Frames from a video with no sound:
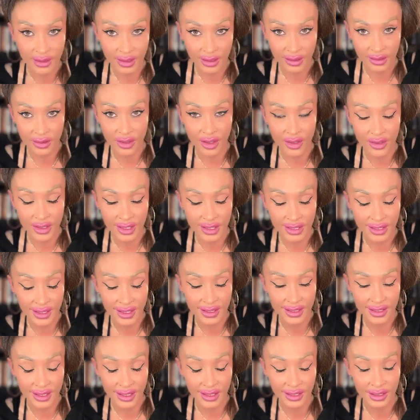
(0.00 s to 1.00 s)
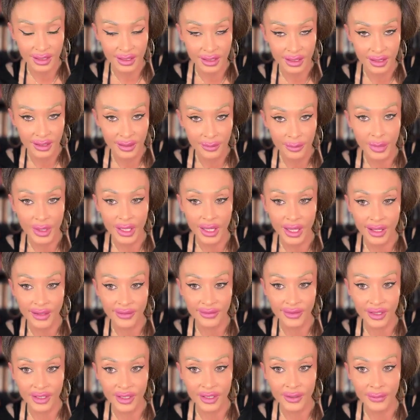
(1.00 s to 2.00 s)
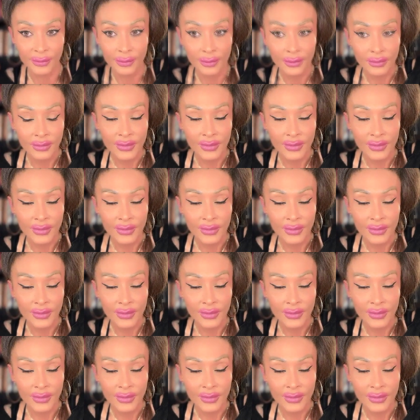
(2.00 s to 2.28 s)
in narcissistic behavior.